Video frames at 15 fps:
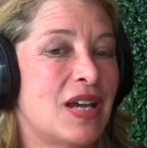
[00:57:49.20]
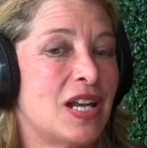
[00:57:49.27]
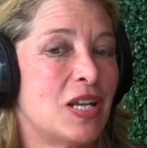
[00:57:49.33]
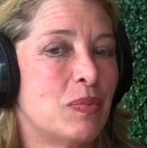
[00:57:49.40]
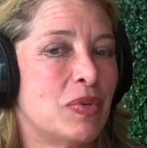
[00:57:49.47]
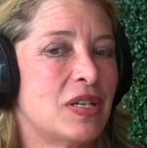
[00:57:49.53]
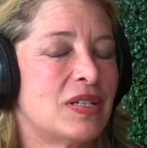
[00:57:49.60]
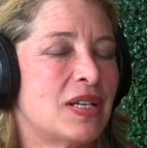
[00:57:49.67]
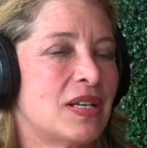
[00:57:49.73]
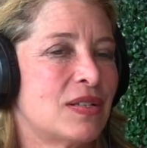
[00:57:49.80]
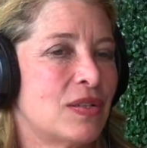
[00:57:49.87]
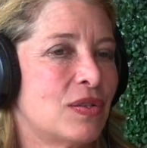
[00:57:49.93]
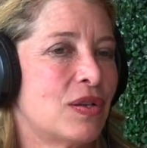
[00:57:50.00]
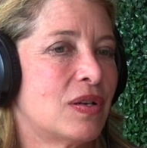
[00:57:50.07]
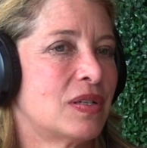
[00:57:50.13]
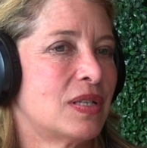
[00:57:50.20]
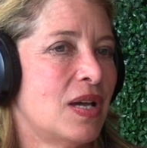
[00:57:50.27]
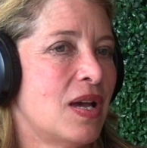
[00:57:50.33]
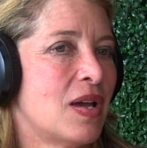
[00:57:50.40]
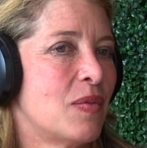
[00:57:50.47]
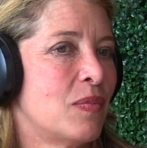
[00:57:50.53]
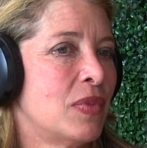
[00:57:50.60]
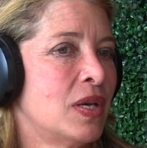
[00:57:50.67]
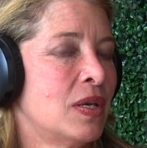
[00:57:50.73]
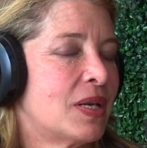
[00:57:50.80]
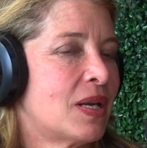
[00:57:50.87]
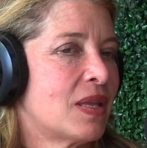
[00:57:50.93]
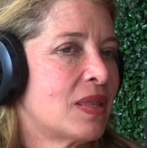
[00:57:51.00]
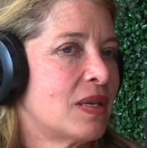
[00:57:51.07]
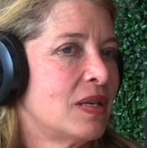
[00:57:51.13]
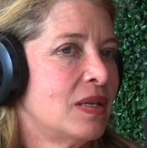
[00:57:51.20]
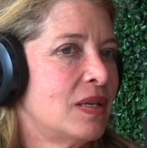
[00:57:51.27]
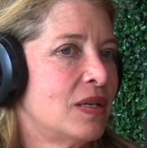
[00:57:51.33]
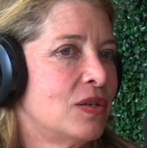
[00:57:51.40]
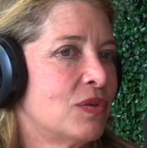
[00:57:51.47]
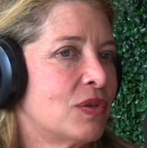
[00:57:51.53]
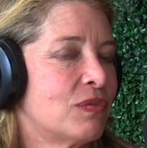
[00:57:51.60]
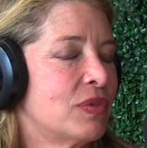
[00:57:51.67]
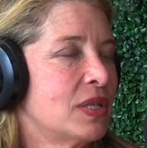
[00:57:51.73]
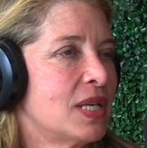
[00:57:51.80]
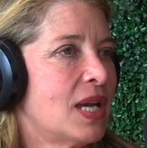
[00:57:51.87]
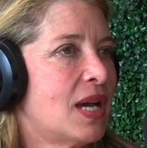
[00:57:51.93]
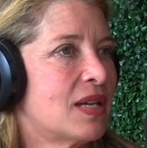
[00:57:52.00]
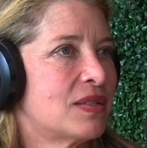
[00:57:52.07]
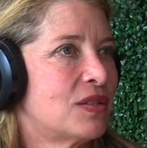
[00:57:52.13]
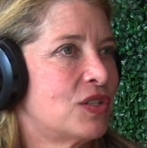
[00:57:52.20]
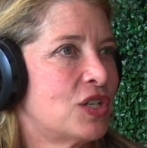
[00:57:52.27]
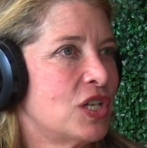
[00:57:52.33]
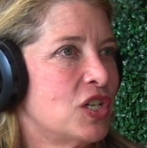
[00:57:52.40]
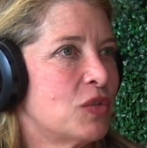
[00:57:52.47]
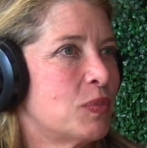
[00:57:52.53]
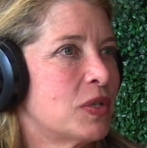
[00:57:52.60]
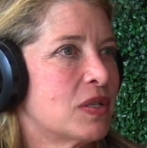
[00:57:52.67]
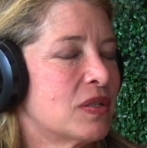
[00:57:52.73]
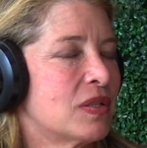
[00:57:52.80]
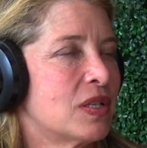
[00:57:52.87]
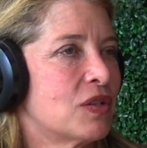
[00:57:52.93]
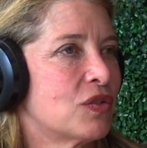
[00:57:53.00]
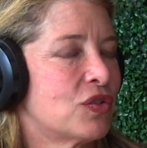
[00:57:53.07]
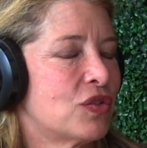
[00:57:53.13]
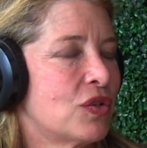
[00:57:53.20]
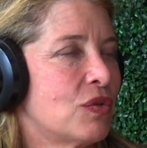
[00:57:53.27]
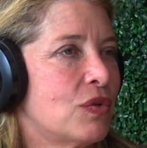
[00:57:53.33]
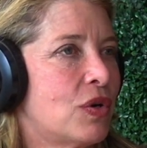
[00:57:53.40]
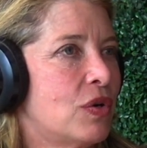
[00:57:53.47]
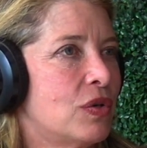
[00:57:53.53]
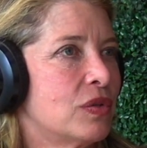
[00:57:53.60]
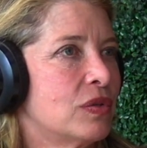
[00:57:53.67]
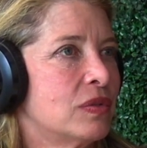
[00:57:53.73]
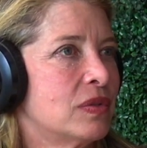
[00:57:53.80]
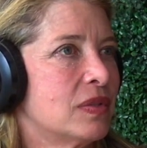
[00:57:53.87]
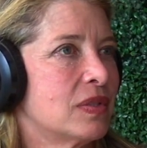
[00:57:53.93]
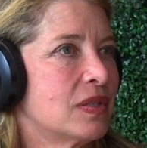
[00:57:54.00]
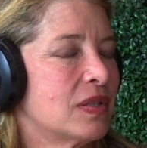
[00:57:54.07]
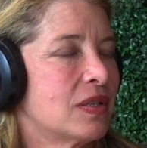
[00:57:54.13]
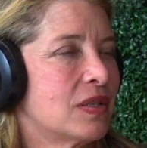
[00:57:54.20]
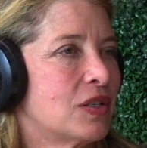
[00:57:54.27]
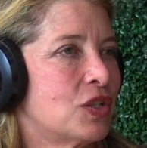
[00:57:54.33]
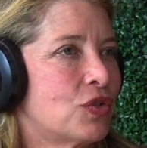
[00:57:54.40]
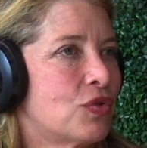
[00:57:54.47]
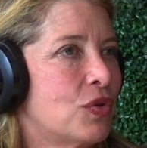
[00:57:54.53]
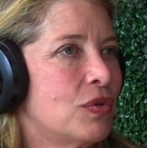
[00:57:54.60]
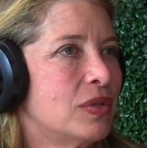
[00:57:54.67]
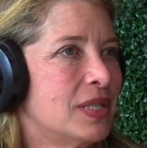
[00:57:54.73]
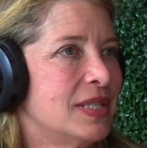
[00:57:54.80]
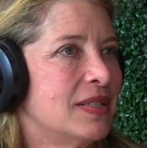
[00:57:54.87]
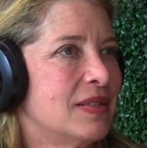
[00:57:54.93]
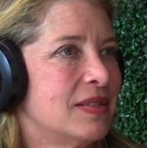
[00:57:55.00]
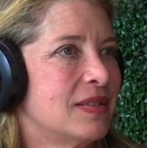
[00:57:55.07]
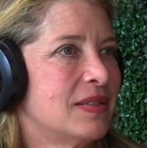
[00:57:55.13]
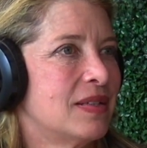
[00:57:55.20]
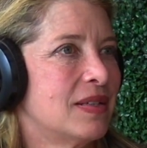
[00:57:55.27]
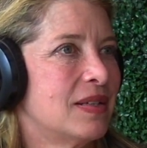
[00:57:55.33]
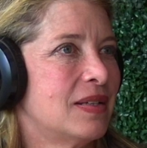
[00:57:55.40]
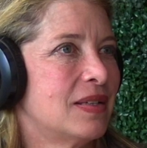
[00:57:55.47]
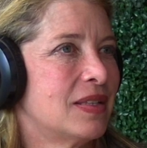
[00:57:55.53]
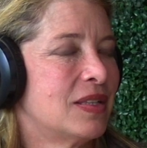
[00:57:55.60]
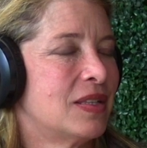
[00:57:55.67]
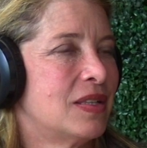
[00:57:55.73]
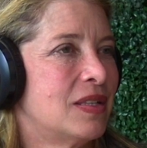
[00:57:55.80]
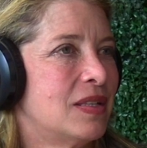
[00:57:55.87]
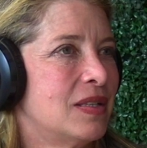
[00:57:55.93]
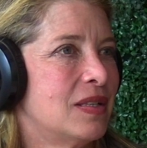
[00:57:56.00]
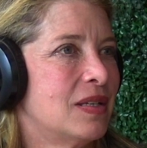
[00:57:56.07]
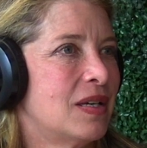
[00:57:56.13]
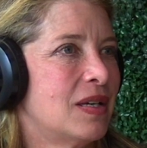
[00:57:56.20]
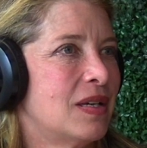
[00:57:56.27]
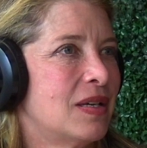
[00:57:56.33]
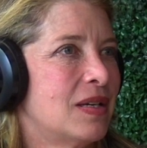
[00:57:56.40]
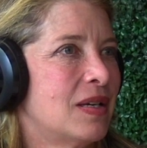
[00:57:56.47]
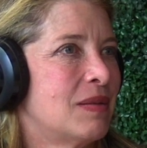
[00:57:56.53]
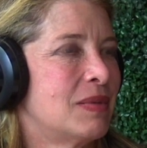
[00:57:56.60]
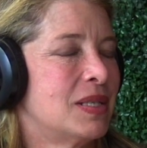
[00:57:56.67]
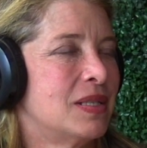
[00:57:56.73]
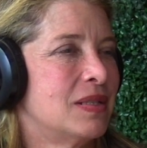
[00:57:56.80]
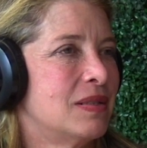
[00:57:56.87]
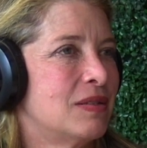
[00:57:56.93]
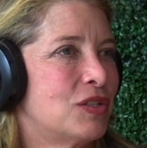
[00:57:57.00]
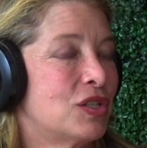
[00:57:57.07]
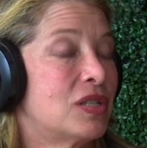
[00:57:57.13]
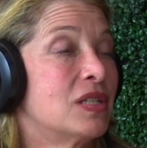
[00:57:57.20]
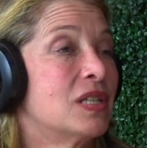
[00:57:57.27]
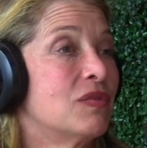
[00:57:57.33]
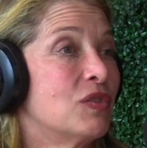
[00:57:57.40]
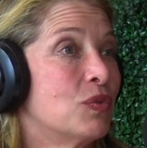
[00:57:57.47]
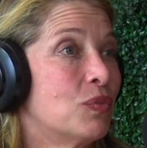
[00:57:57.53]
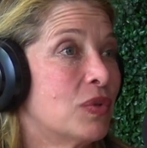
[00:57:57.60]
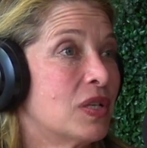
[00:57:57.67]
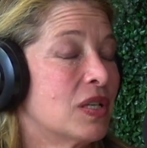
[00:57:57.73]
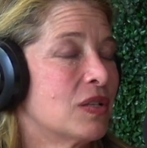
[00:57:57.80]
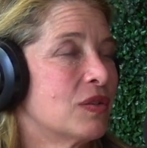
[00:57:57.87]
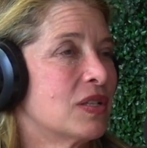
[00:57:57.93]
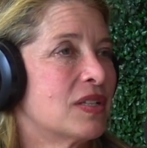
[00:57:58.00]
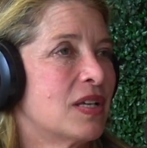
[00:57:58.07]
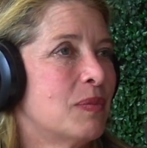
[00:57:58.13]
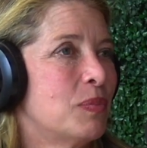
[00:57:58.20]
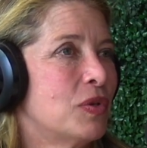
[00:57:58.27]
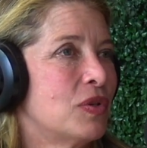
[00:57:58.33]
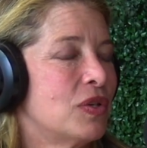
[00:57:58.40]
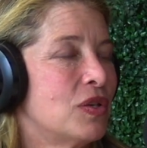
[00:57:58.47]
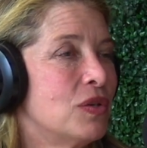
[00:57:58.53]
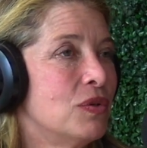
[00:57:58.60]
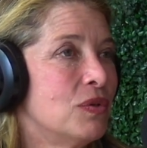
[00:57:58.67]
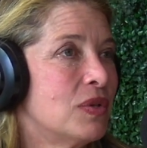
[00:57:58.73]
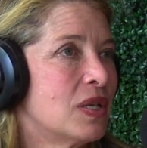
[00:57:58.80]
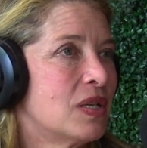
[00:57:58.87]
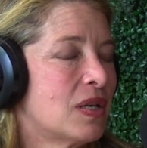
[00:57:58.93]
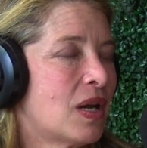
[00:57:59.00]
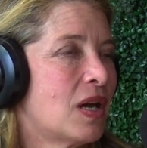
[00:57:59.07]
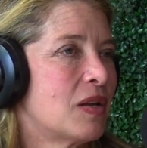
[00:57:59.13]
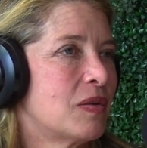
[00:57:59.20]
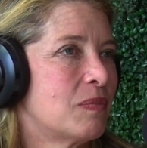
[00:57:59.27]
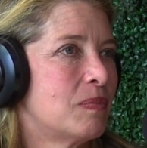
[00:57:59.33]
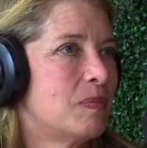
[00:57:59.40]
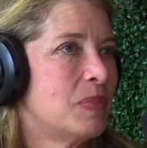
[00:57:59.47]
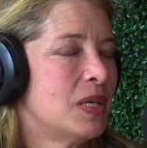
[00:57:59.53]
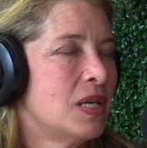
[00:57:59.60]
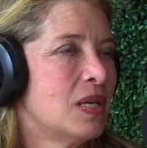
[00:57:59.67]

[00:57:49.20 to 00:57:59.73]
a tiny bit takes a long time. But I think it really has to change because they're so all controlling. I mean, just to give you one other example, you cannot